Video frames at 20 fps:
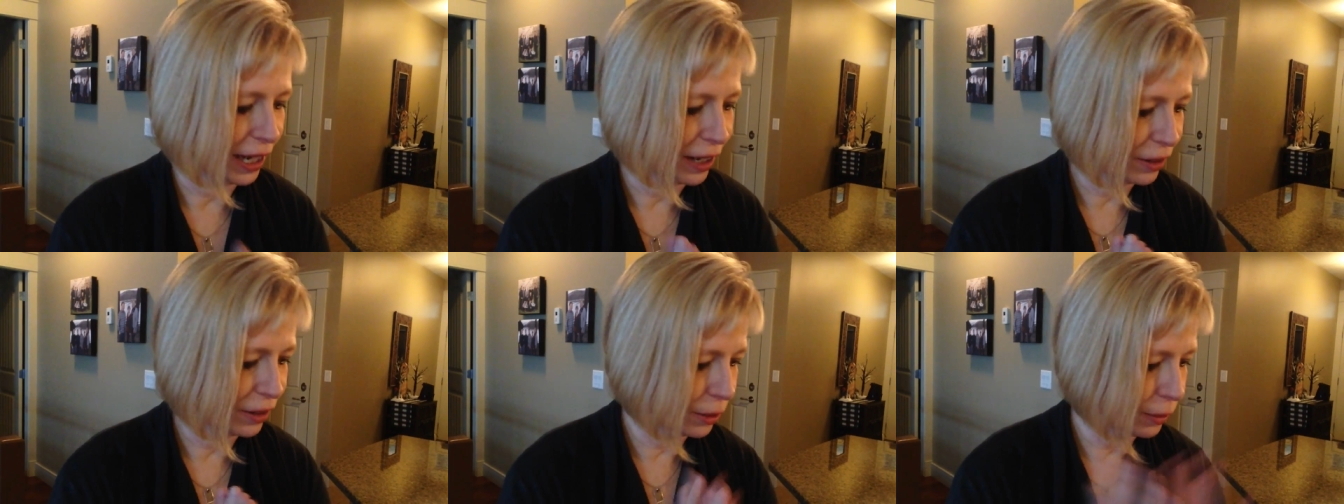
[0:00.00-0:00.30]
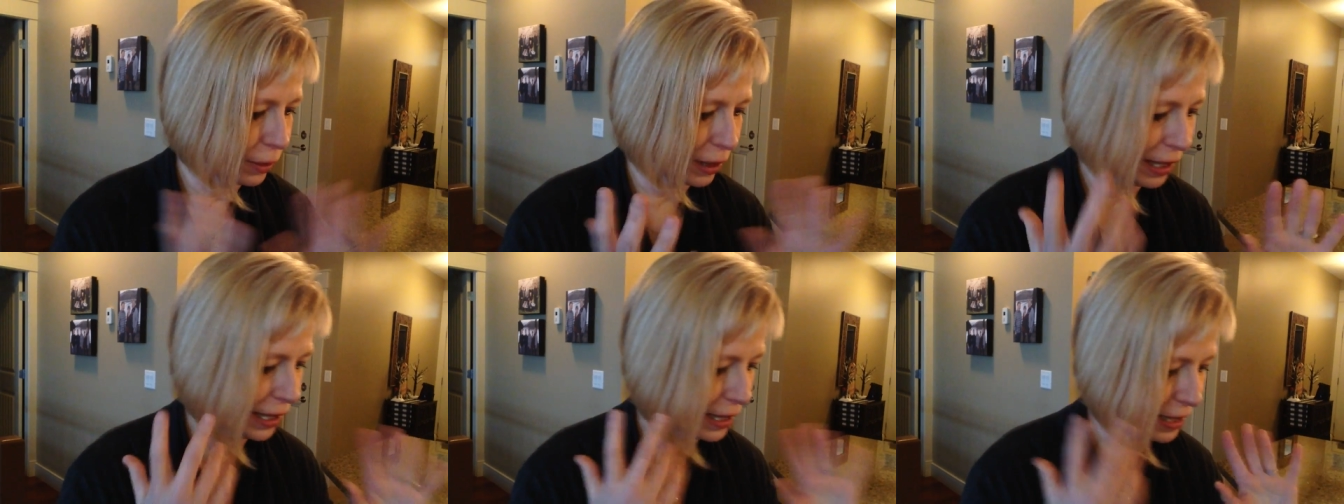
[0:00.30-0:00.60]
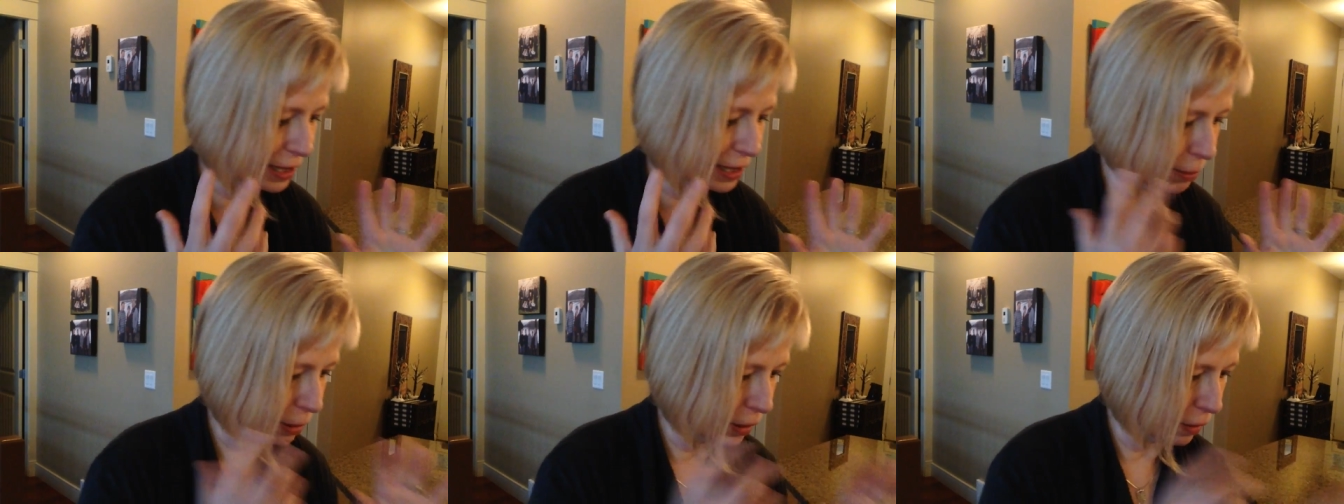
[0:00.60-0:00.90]
I don't know what it
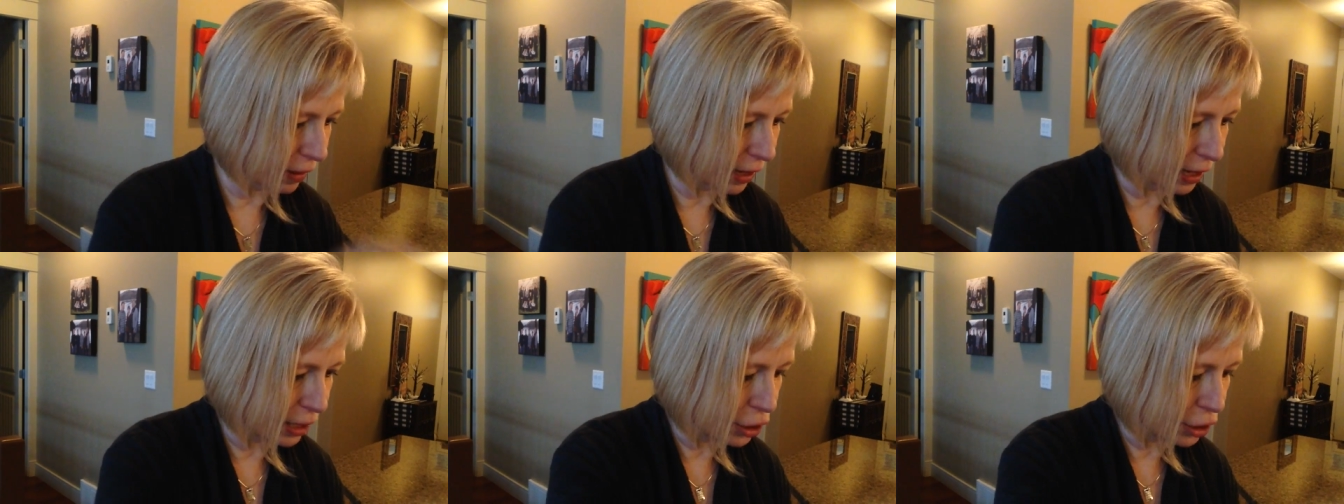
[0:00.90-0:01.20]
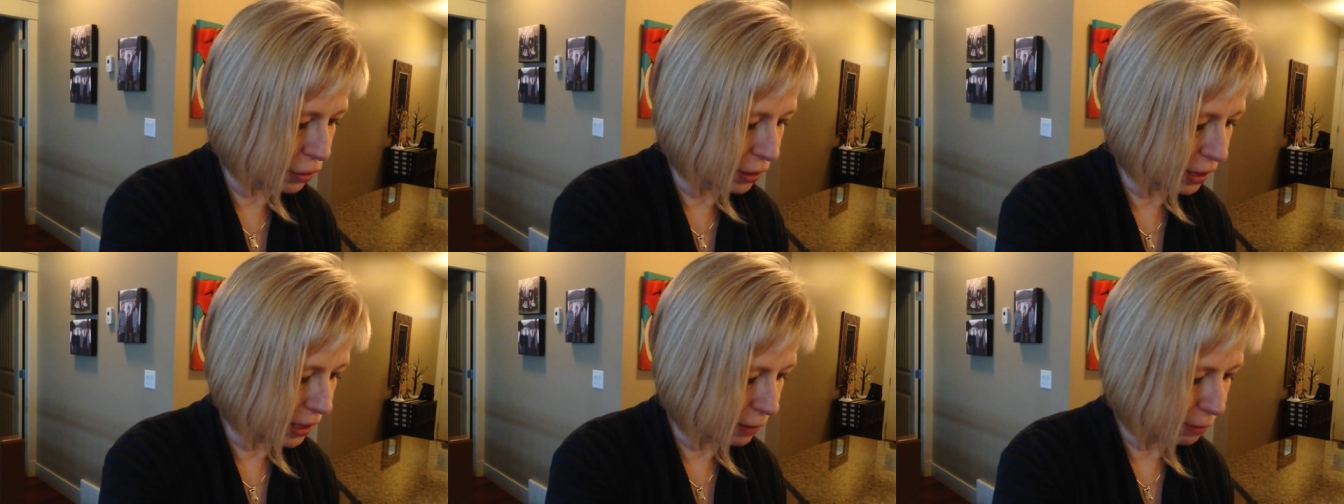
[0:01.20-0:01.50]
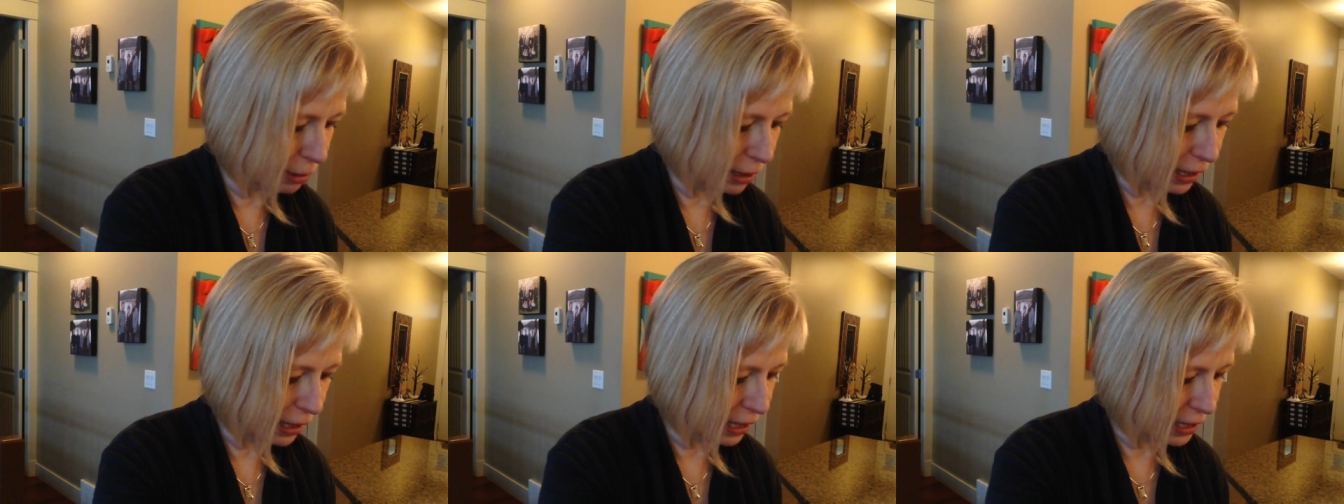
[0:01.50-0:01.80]
is about that tree,
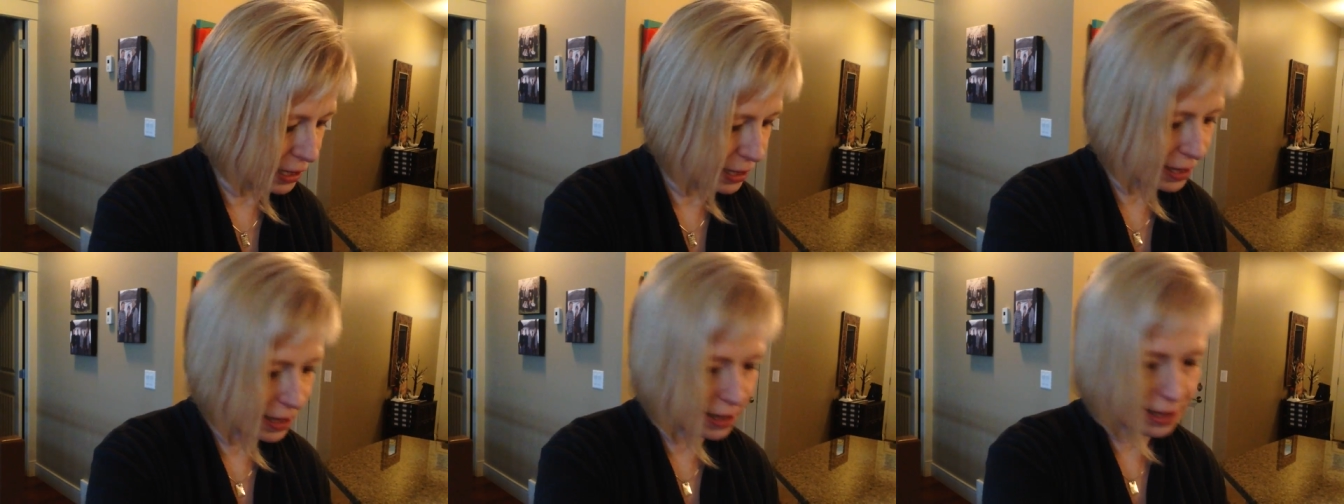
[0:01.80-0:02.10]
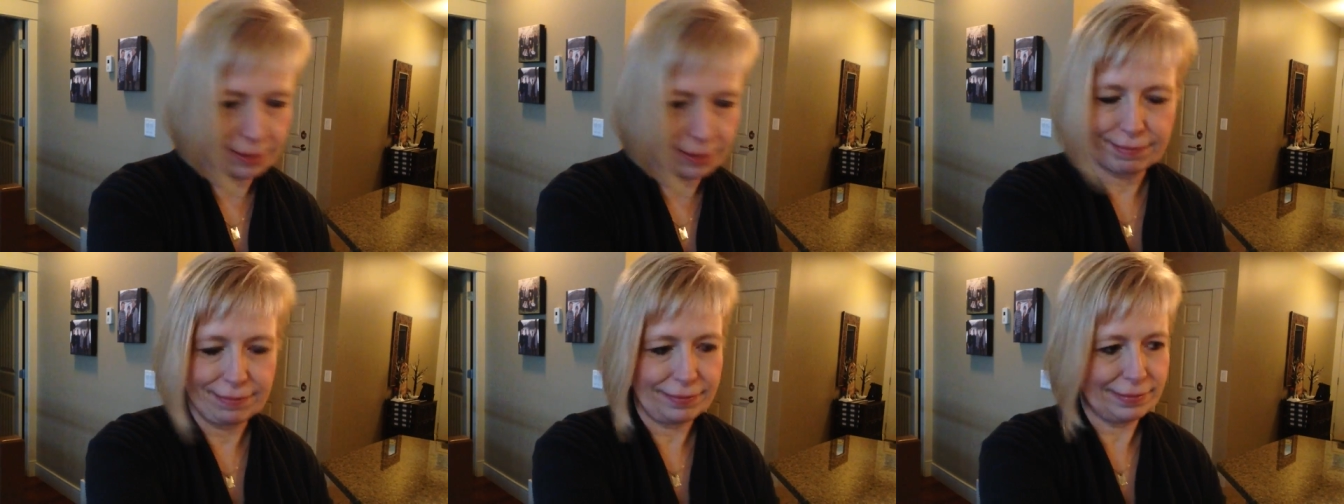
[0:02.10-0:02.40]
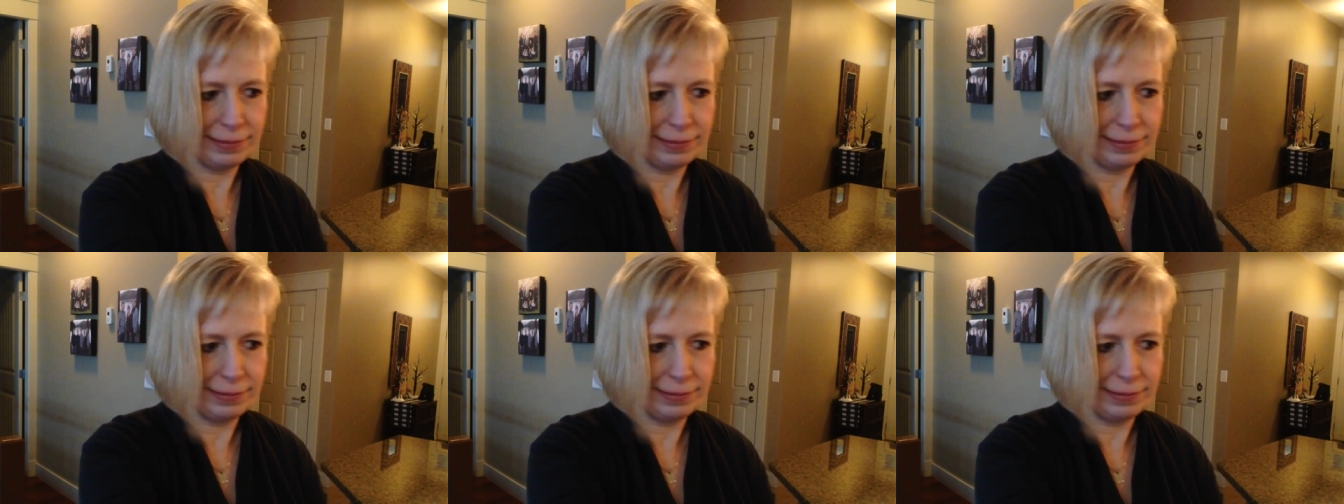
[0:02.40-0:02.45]
but I just,